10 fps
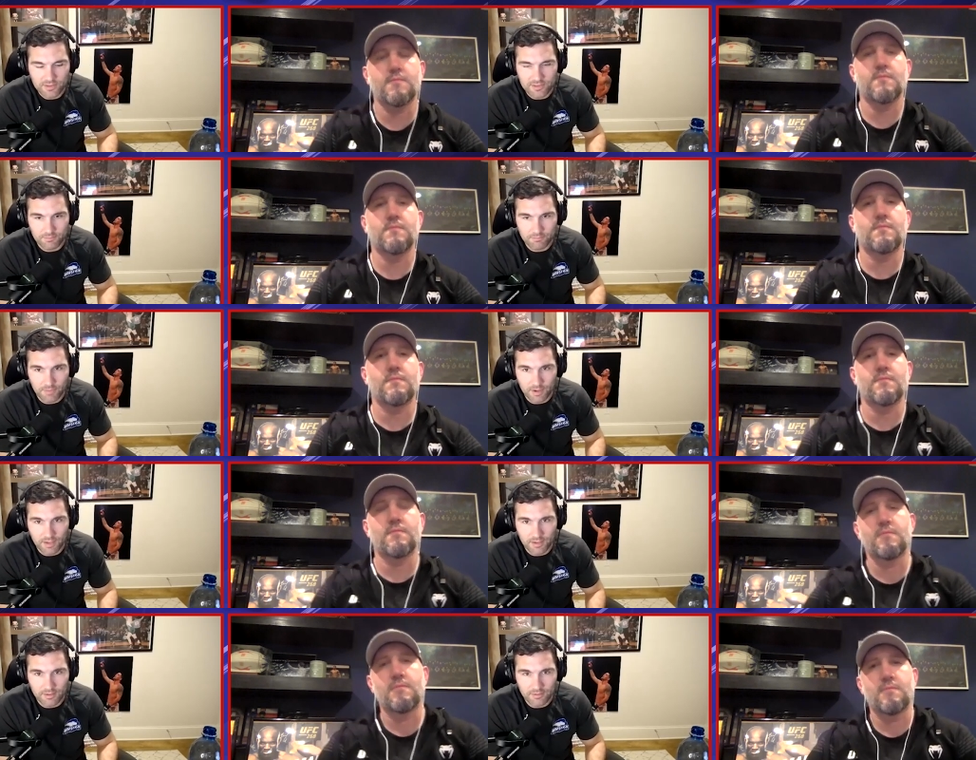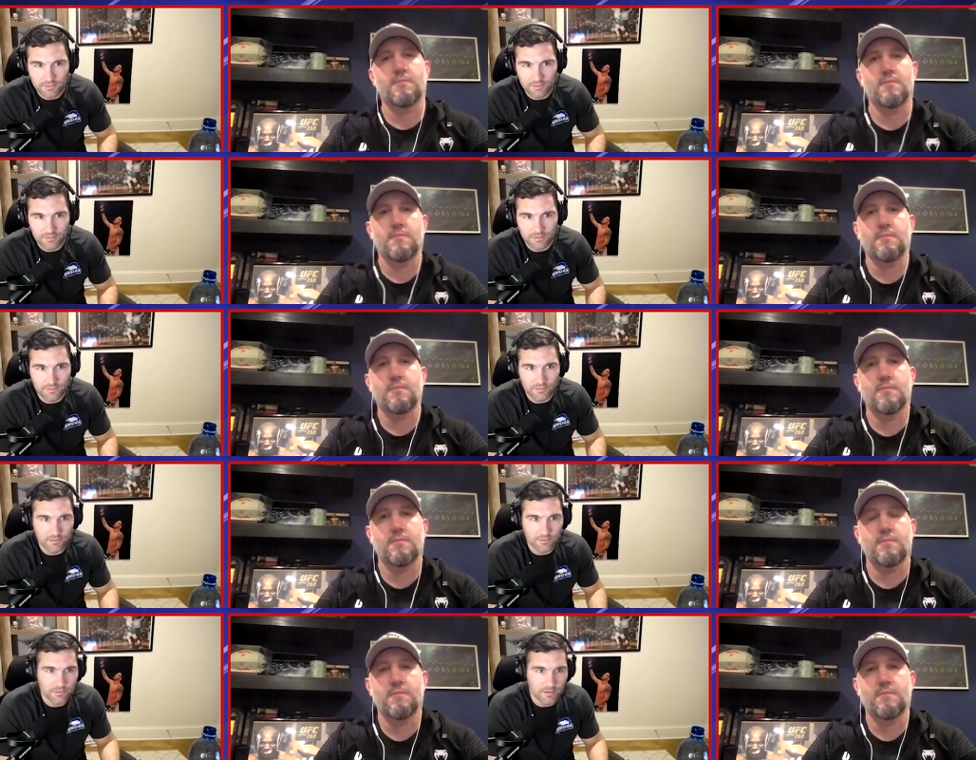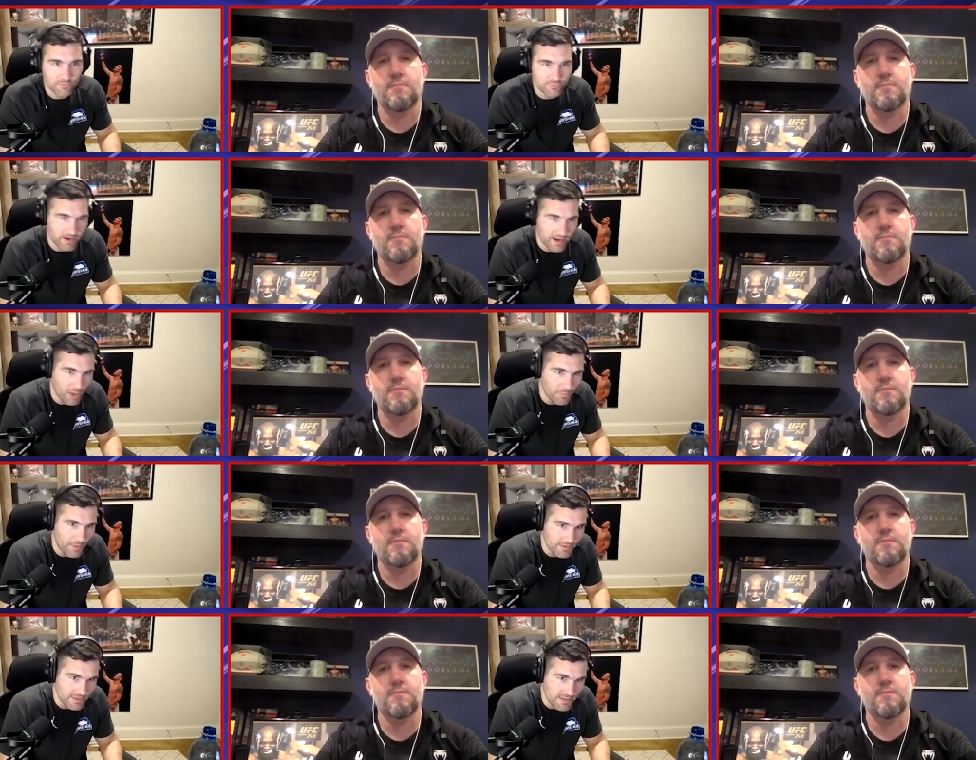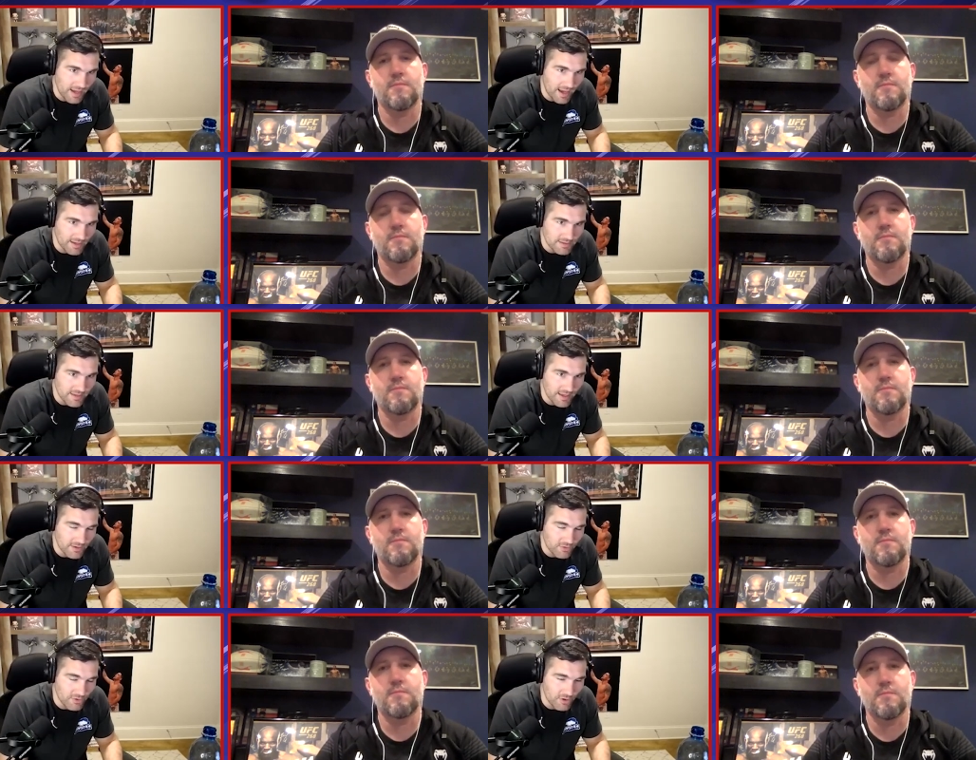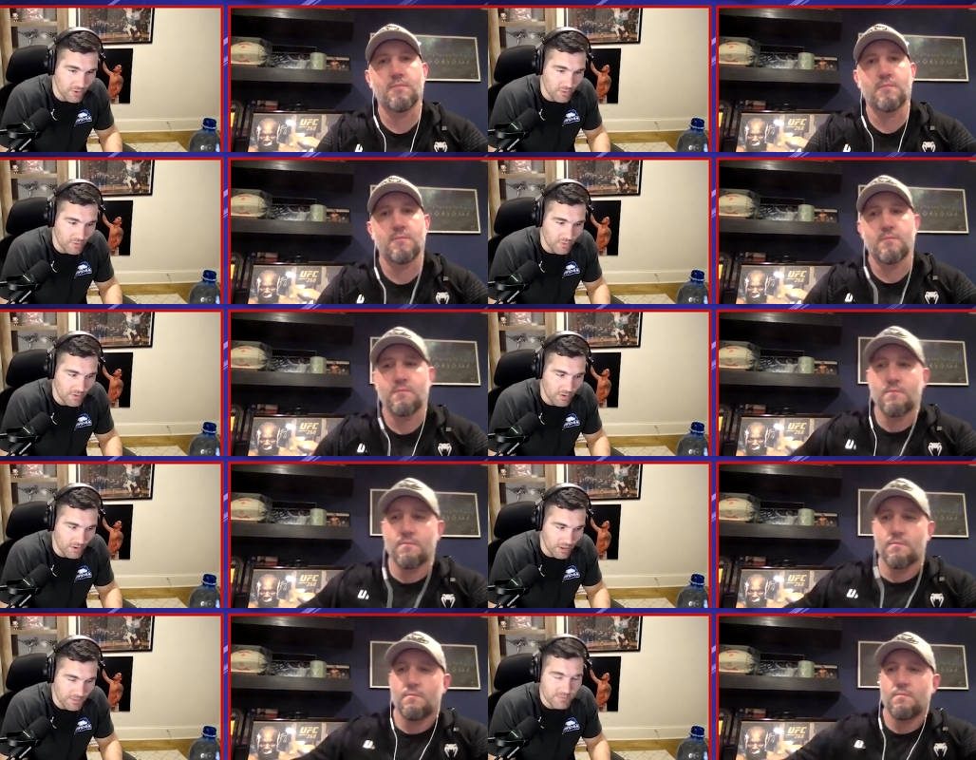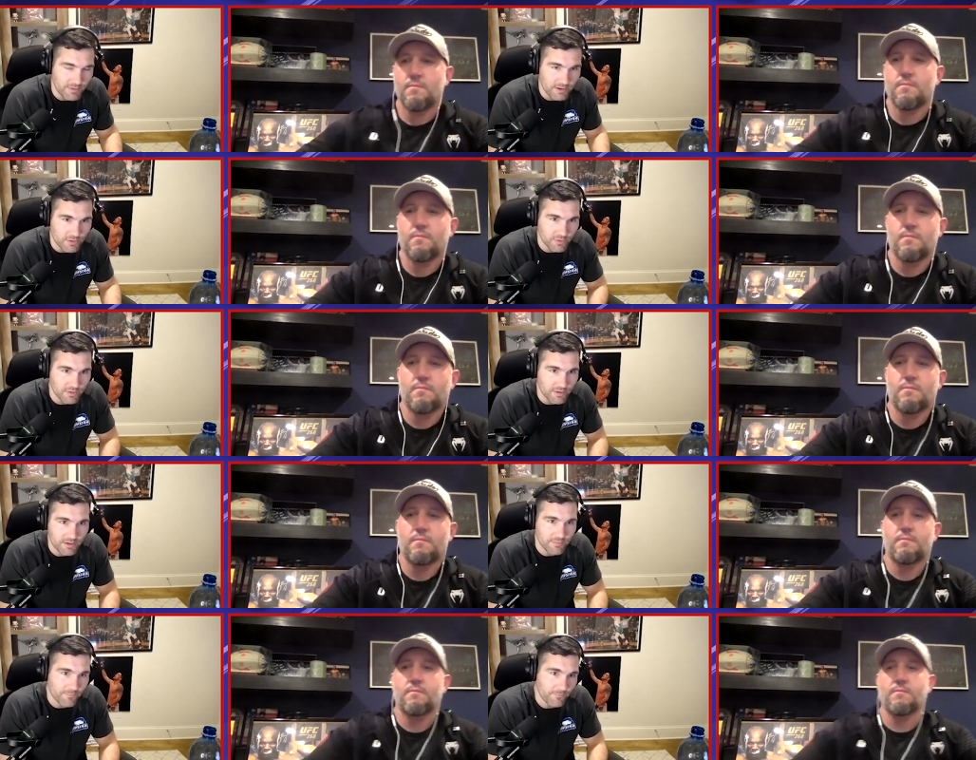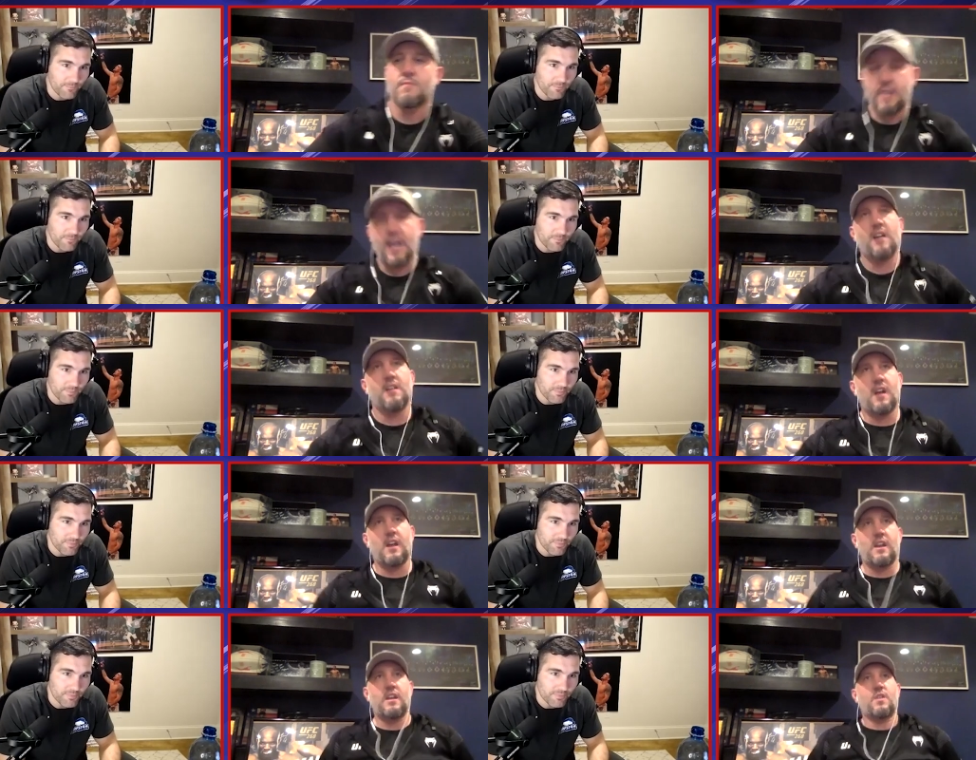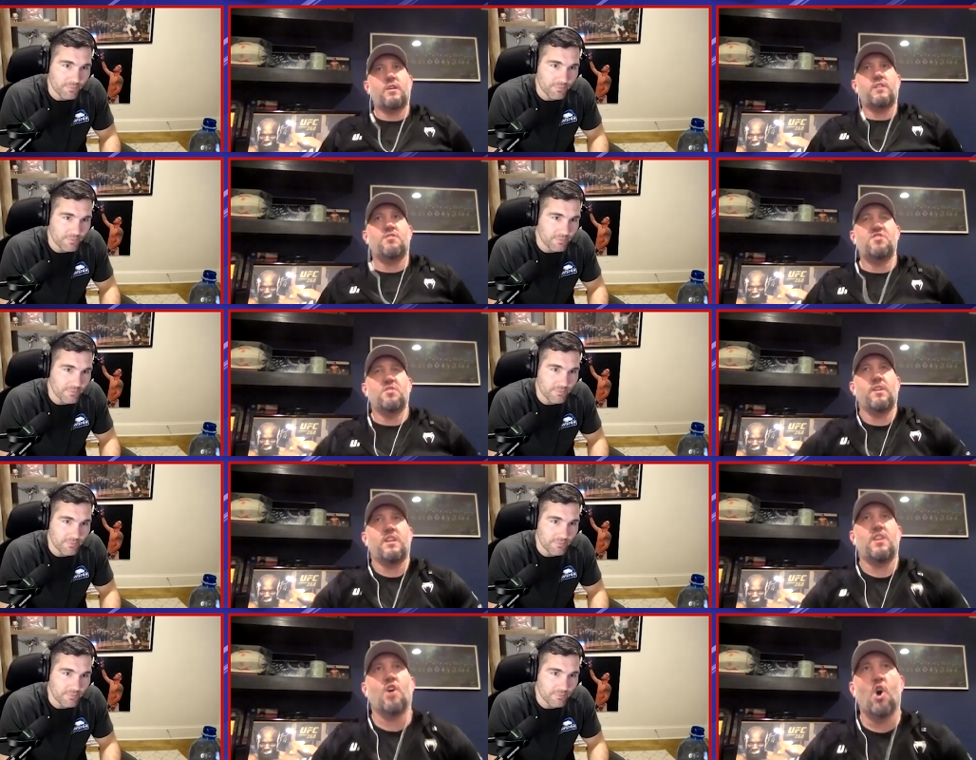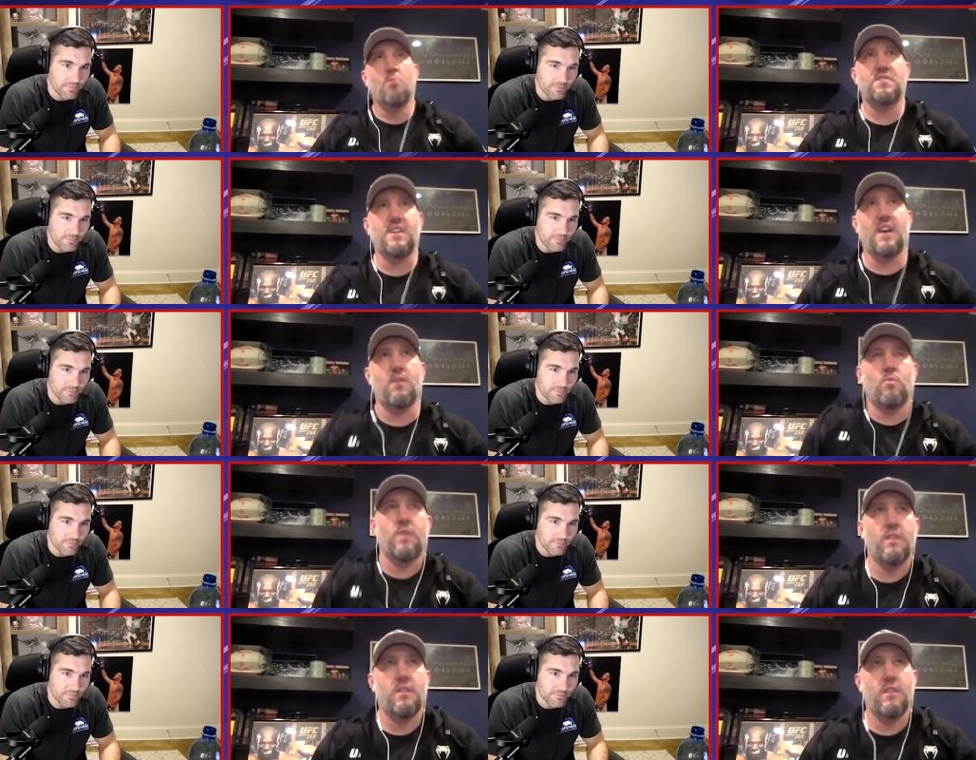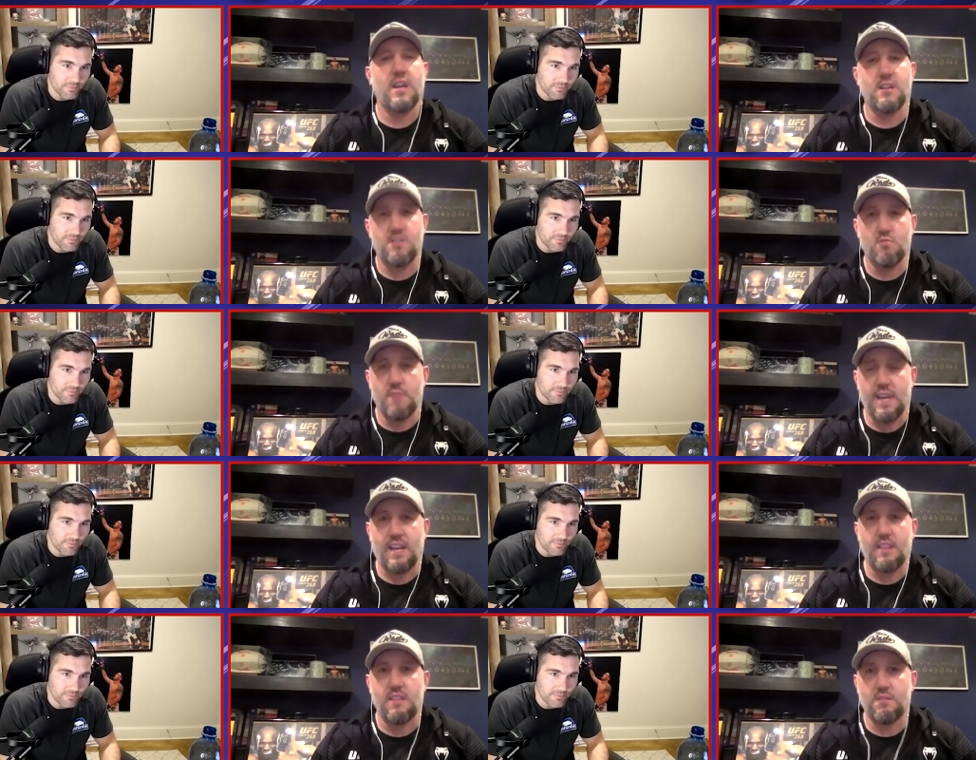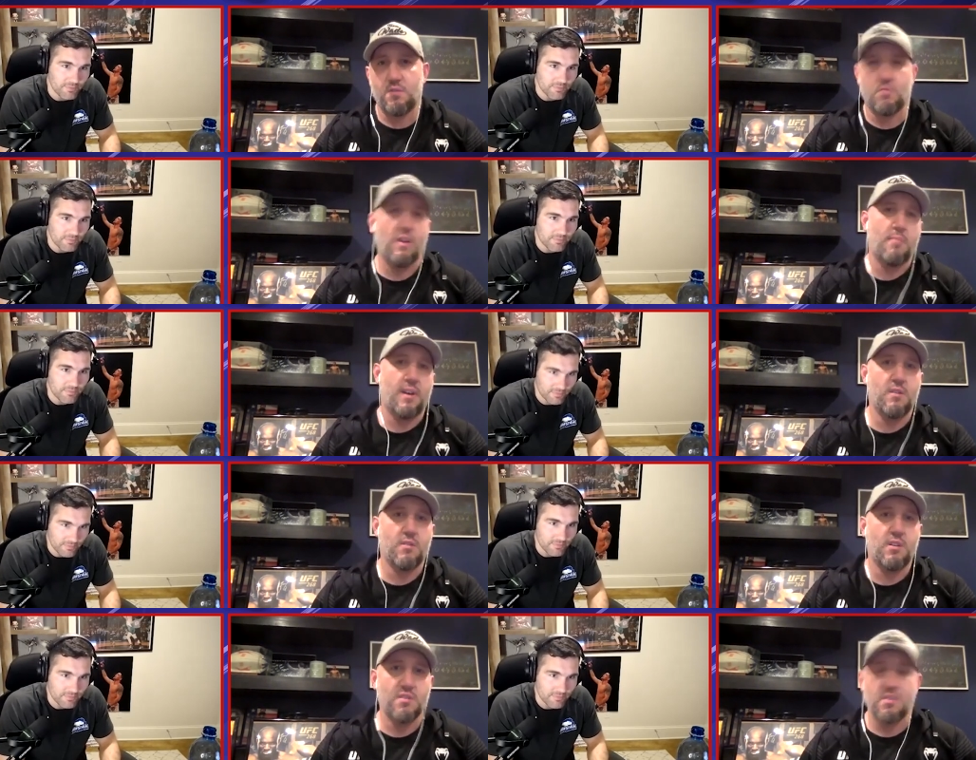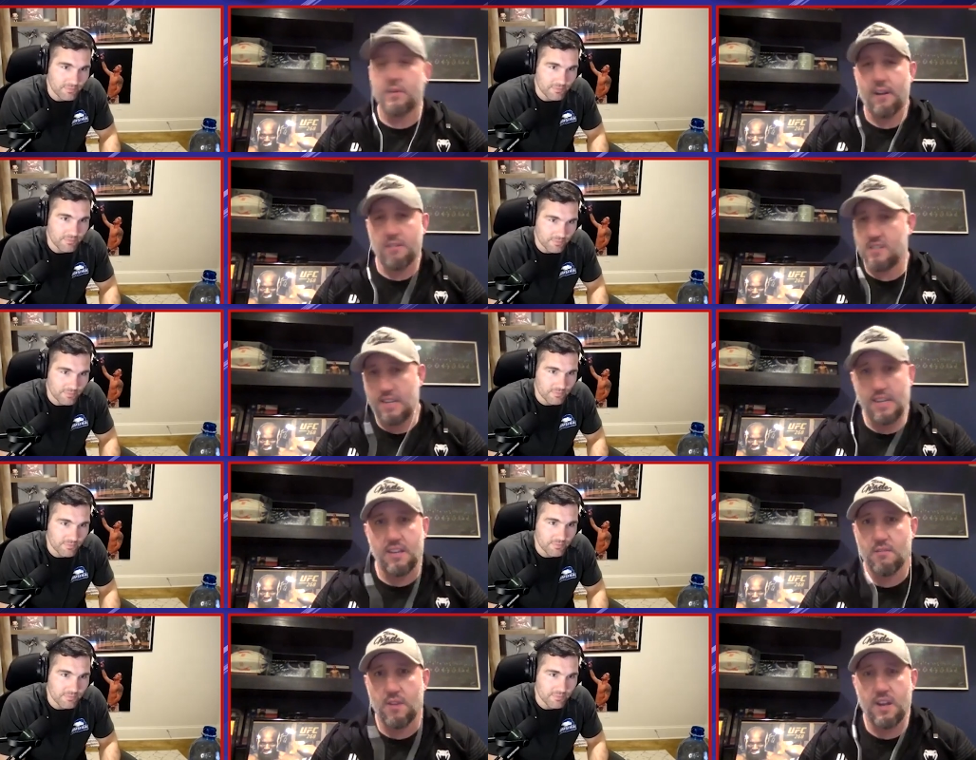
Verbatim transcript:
Speaker 1: some money to try to help out these guys that you know are going to be special one day?
Speaker 2: Yeah, eh, eh, you know, you do it in hopes that when they do make it, they'll do right by you. You know, there's no guarantee, right?